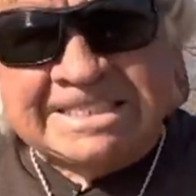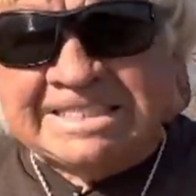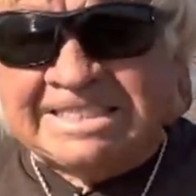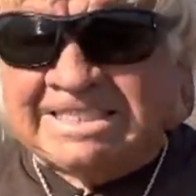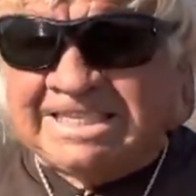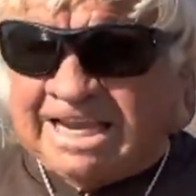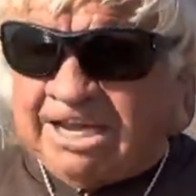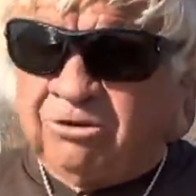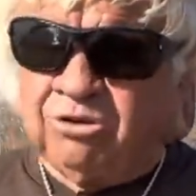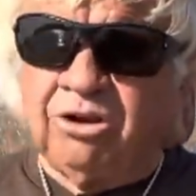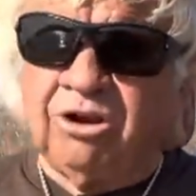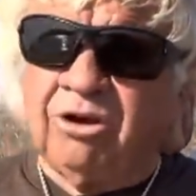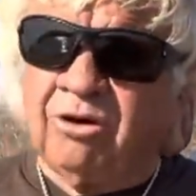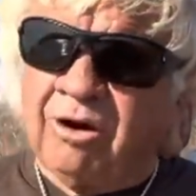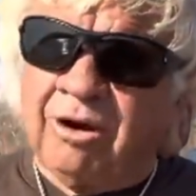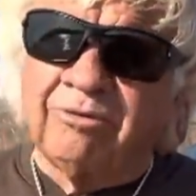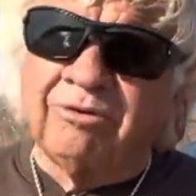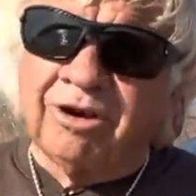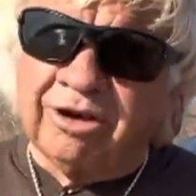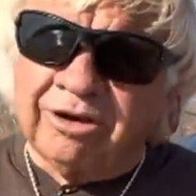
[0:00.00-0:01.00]
"Yeah, you know,
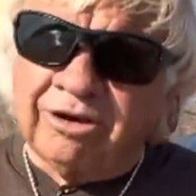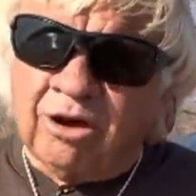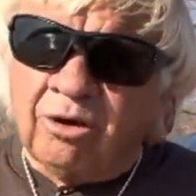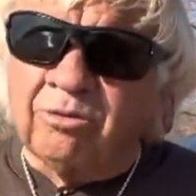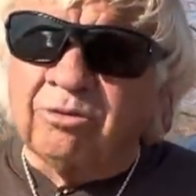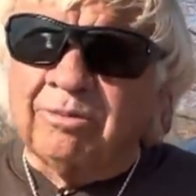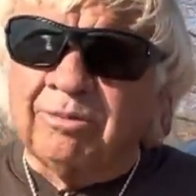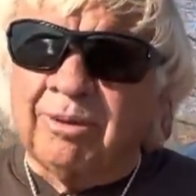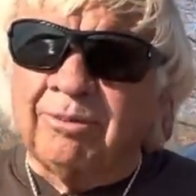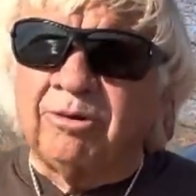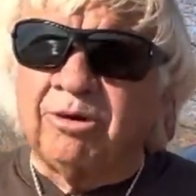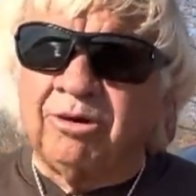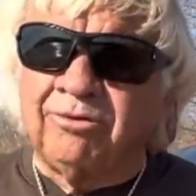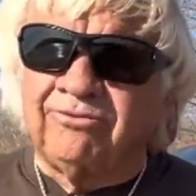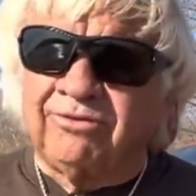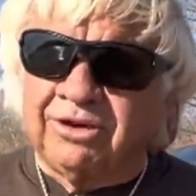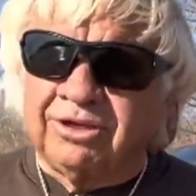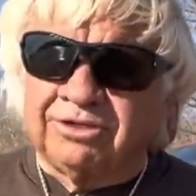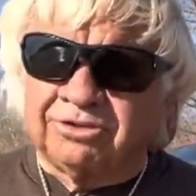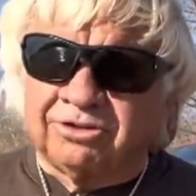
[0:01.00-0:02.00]
I really don't remember who
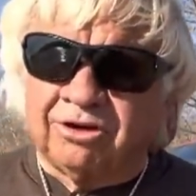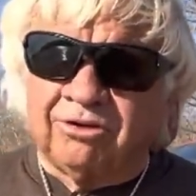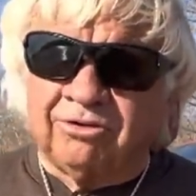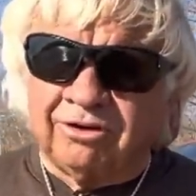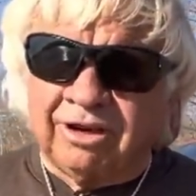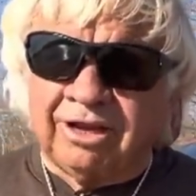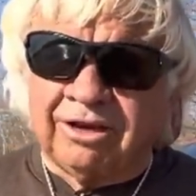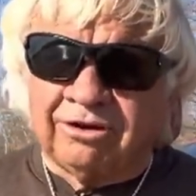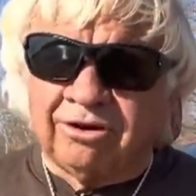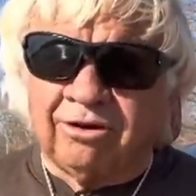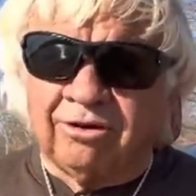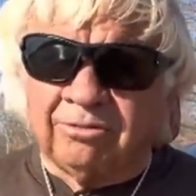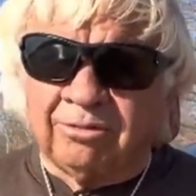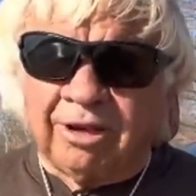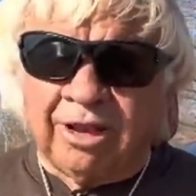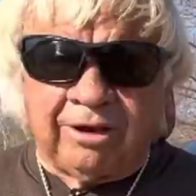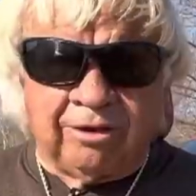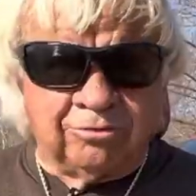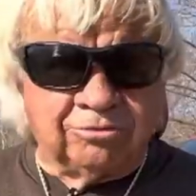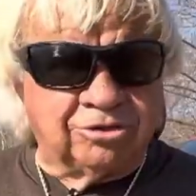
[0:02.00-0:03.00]
finished third in that
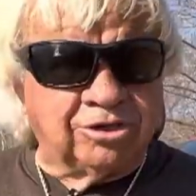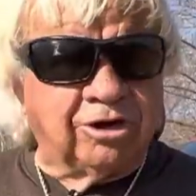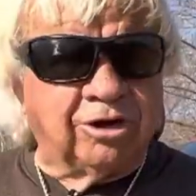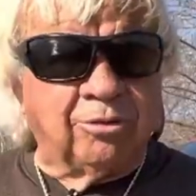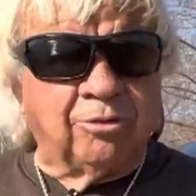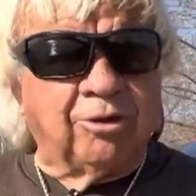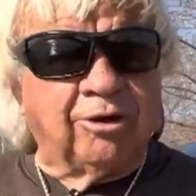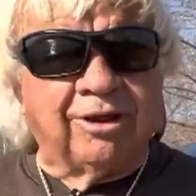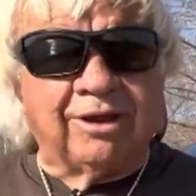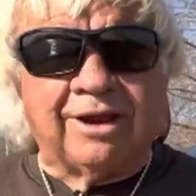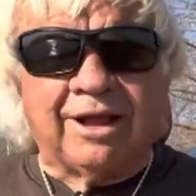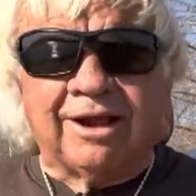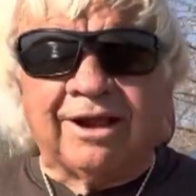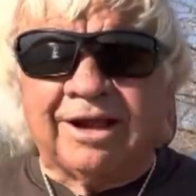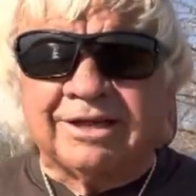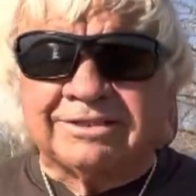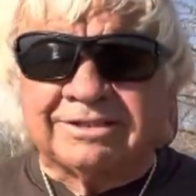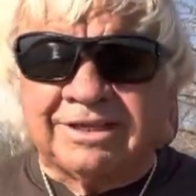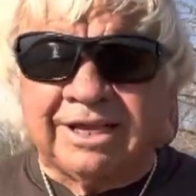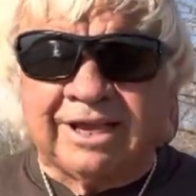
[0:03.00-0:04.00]
tournament. I know Jerry won it and I
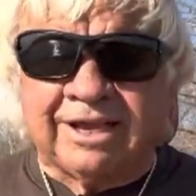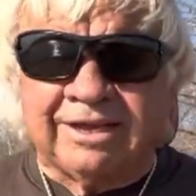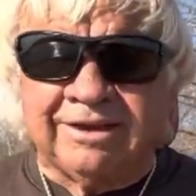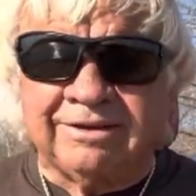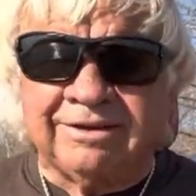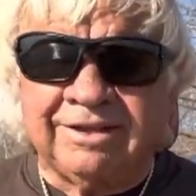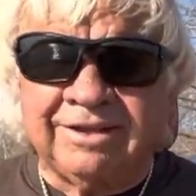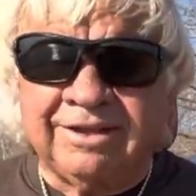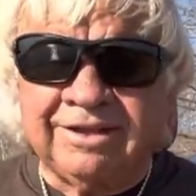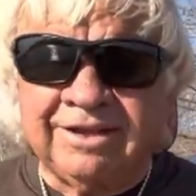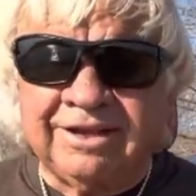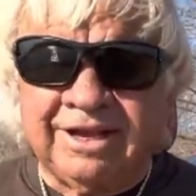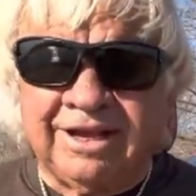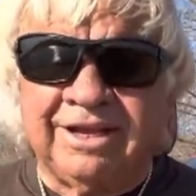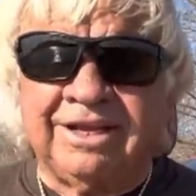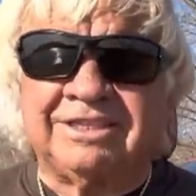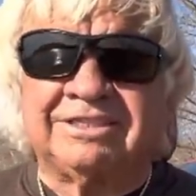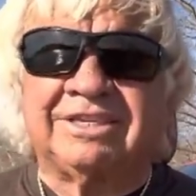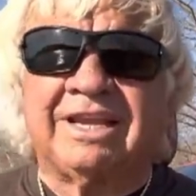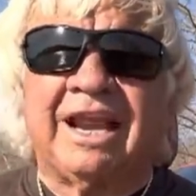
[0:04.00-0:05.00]
got second." And
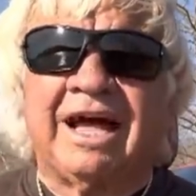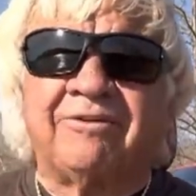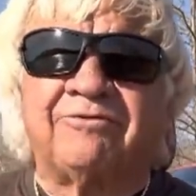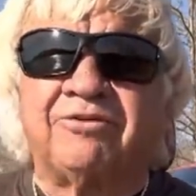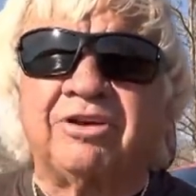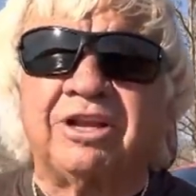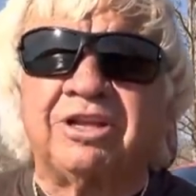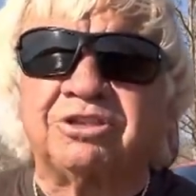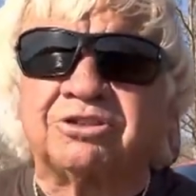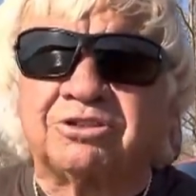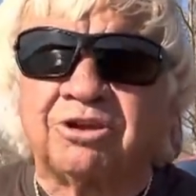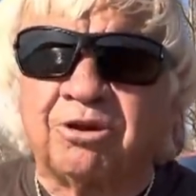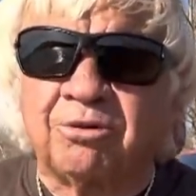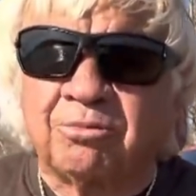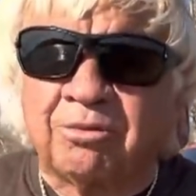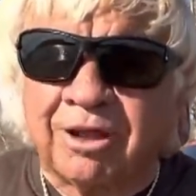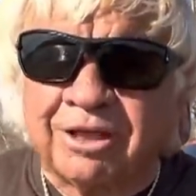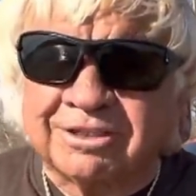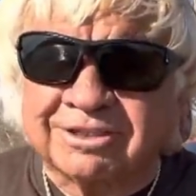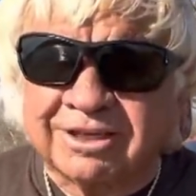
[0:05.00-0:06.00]
he said, "I finished third
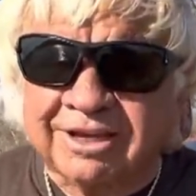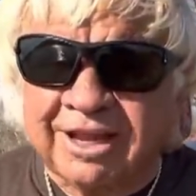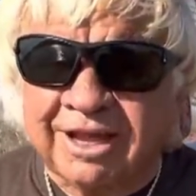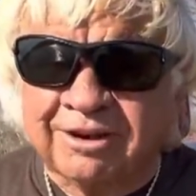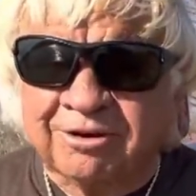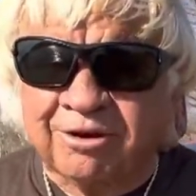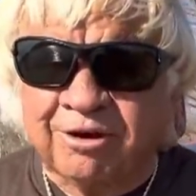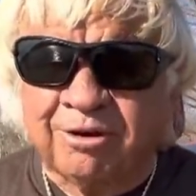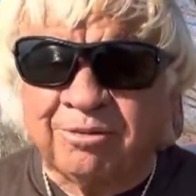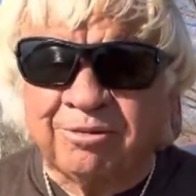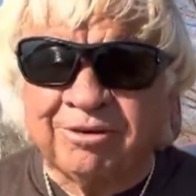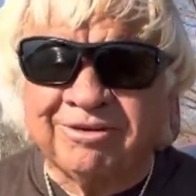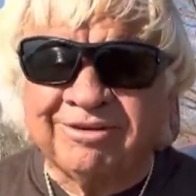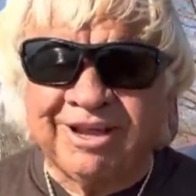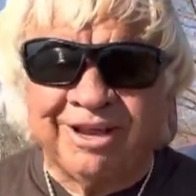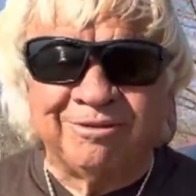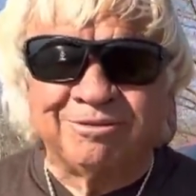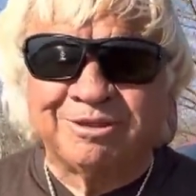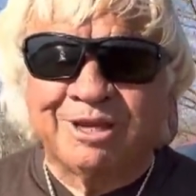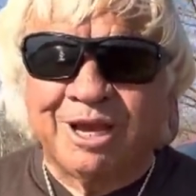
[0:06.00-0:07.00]
place in that tournament."
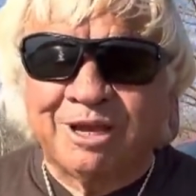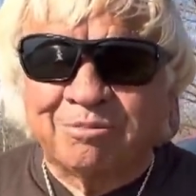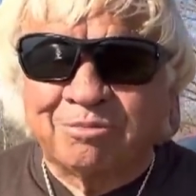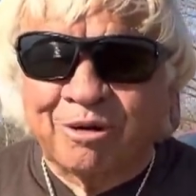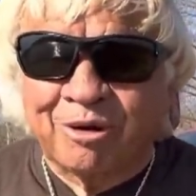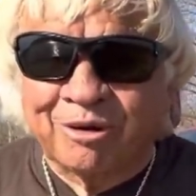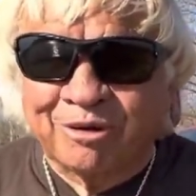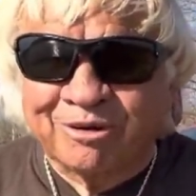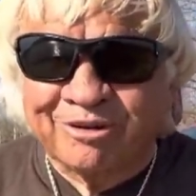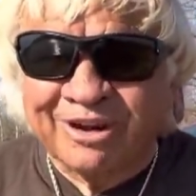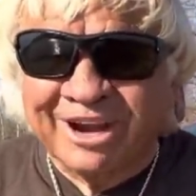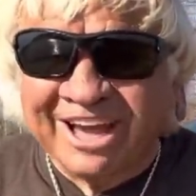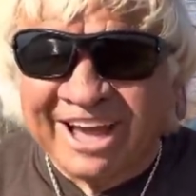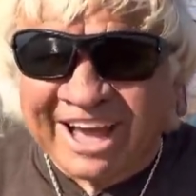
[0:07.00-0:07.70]
And it was Hank Parker.